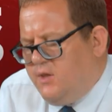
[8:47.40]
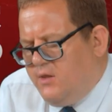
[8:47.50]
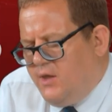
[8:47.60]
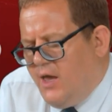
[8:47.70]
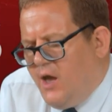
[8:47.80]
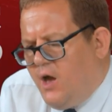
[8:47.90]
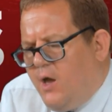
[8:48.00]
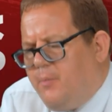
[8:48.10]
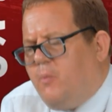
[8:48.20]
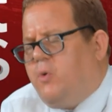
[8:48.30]
Yeah.
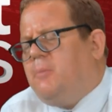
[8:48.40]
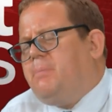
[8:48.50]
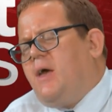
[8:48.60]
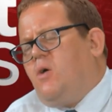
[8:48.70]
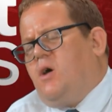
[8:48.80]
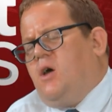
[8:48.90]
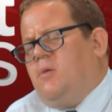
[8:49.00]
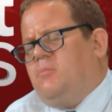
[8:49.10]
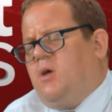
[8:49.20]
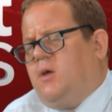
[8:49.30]
What
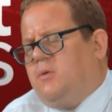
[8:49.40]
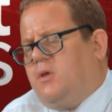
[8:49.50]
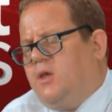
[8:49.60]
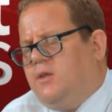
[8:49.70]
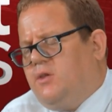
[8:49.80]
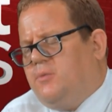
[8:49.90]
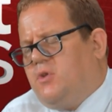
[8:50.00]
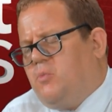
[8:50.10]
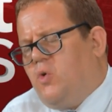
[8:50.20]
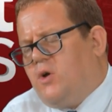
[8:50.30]
about in terms
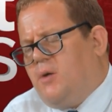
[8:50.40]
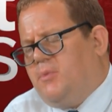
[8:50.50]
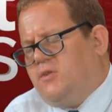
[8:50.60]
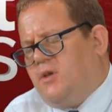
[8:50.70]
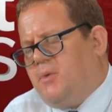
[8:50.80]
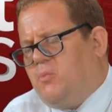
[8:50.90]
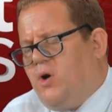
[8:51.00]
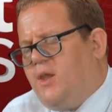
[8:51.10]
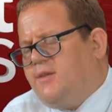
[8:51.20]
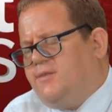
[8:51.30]
of the water companies? I mean, what are
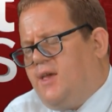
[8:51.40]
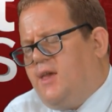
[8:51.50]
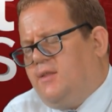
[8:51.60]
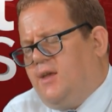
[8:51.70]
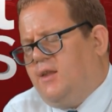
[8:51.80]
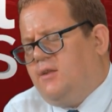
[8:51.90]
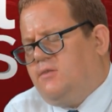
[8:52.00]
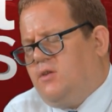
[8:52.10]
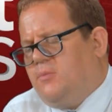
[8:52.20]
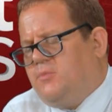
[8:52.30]
they saying then in
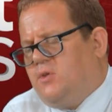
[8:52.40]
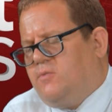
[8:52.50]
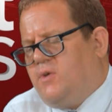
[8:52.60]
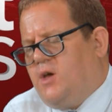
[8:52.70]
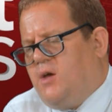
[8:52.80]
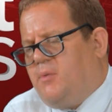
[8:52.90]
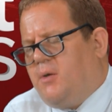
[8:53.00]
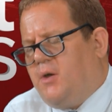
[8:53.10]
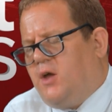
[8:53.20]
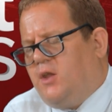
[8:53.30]
terms of?
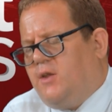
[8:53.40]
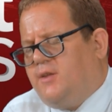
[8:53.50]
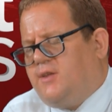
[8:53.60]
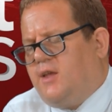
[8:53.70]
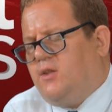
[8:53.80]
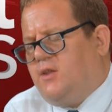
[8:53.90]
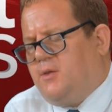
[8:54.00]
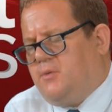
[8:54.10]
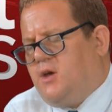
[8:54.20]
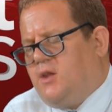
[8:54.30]
I know they're saying that they
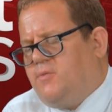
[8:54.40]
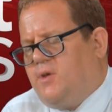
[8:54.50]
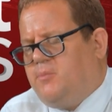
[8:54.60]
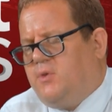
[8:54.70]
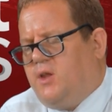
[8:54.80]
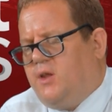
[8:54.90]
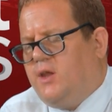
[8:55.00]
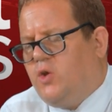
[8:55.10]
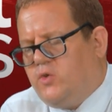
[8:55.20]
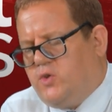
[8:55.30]
kind of, you know, they're
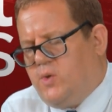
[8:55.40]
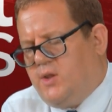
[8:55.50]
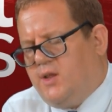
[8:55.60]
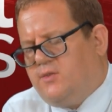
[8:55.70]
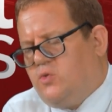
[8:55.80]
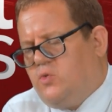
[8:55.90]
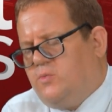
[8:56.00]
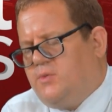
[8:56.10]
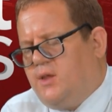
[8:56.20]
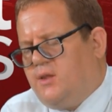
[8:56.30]
not doing this, or
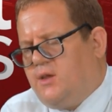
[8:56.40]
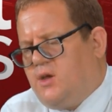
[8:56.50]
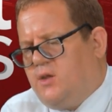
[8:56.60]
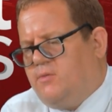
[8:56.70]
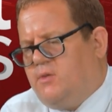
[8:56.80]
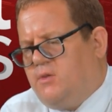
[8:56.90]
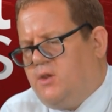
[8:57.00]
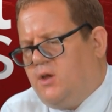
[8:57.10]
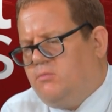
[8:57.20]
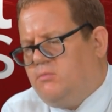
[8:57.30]
they're kind of, you
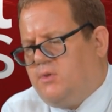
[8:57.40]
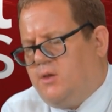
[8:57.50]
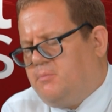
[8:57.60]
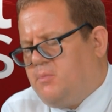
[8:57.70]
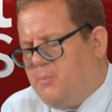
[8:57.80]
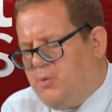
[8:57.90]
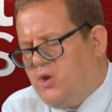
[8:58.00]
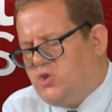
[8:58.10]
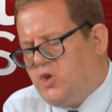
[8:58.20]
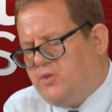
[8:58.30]
know, they're
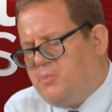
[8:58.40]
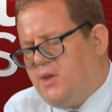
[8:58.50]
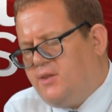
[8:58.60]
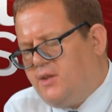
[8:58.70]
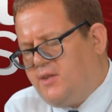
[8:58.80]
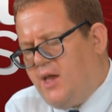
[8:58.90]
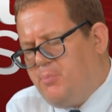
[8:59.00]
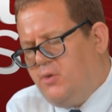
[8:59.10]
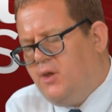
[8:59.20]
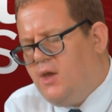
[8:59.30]
apologising when it does
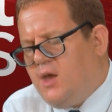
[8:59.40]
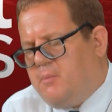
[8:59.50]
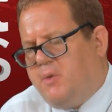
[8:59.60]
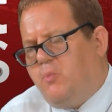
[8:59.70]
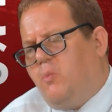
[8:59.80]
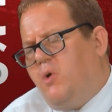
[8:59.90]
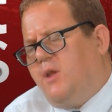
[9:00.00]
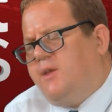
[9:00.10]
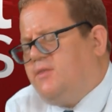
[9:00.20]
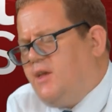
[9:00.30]
happen. I mean, what are
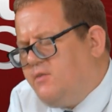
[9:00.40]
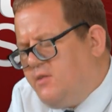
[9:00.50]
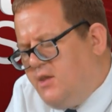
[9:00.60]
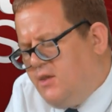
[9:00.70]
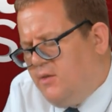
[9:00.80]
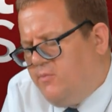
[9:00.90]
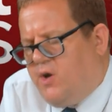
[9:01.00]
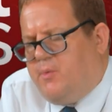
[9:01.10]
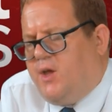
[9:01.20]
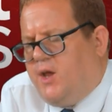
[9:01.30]
they saying to the
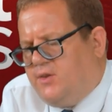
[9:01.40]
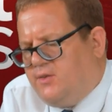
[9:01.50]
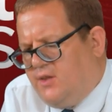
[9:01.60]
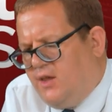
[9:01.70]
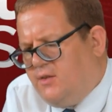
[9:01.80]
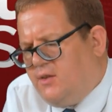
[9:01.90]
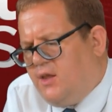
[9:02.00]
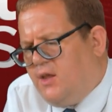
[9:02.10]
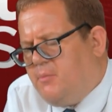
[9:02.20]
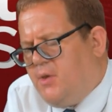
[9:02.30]
Environment Agency? And
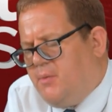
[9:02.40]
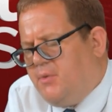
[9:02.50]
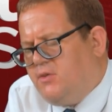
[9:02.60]
I mean,